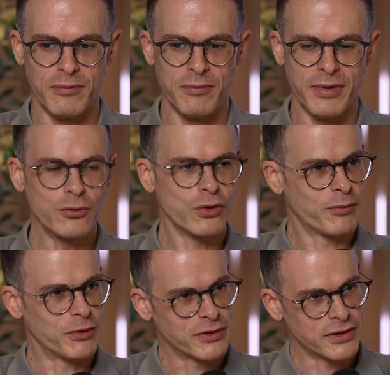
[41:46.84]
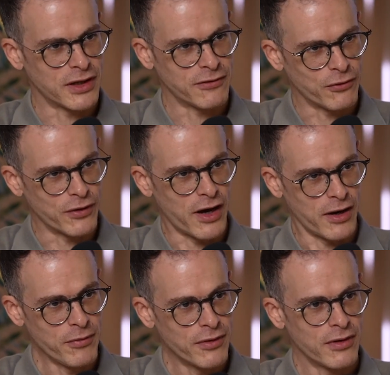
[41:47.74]
build with purpose, not for the
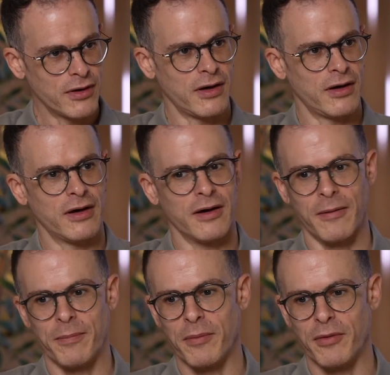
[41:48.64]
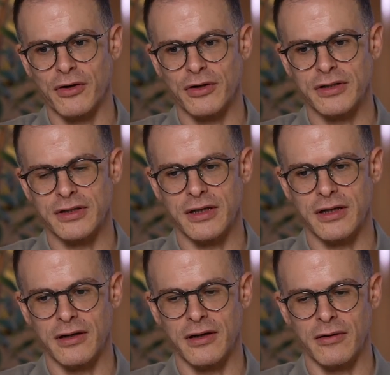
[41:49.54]
hype, because
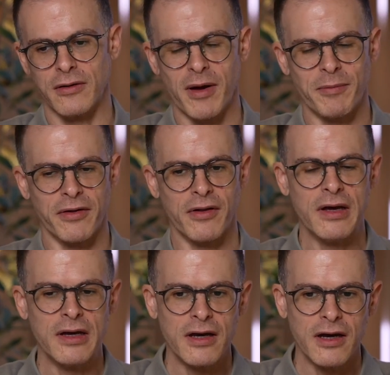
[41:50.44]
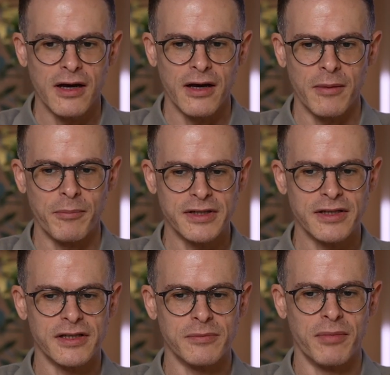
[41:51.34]
remember,
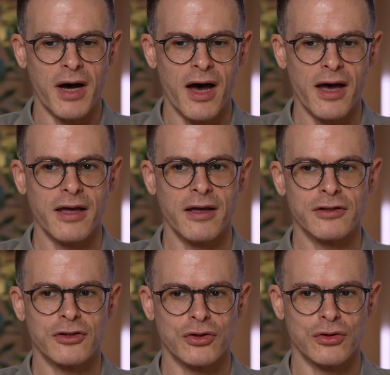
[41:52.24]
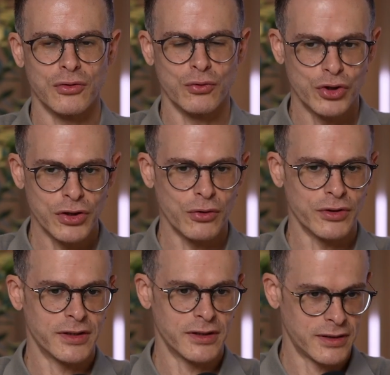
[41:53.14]
businesses buy solution or
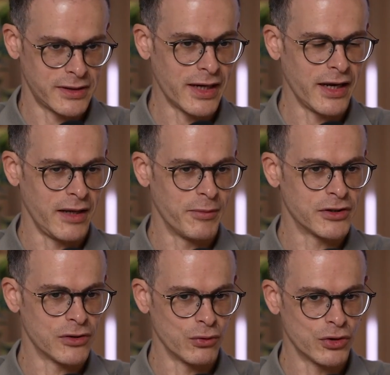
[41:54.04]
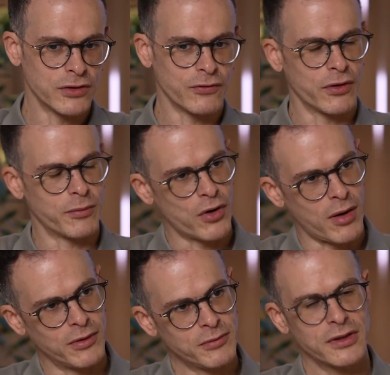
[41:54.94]
tech-enabled solutions for their
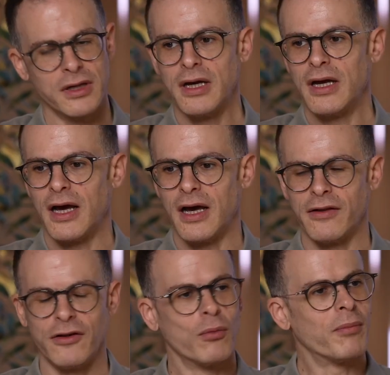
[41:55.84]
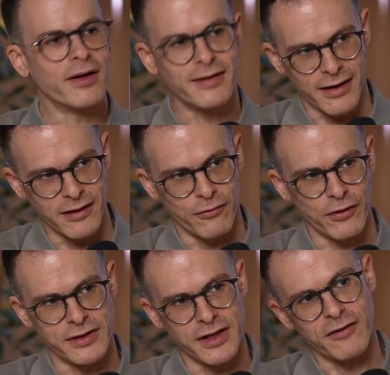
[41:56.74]
problems. They don't buy tech for
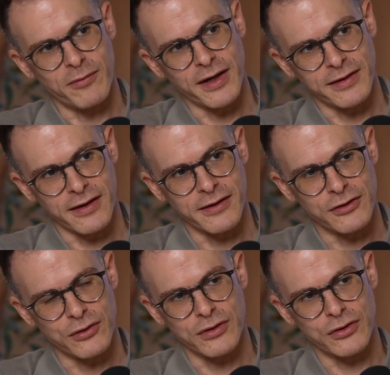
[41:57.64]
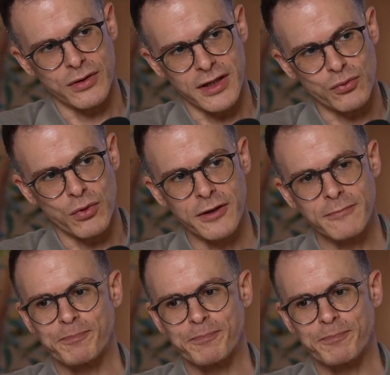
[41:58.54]
the sake of buying tech. So that's one.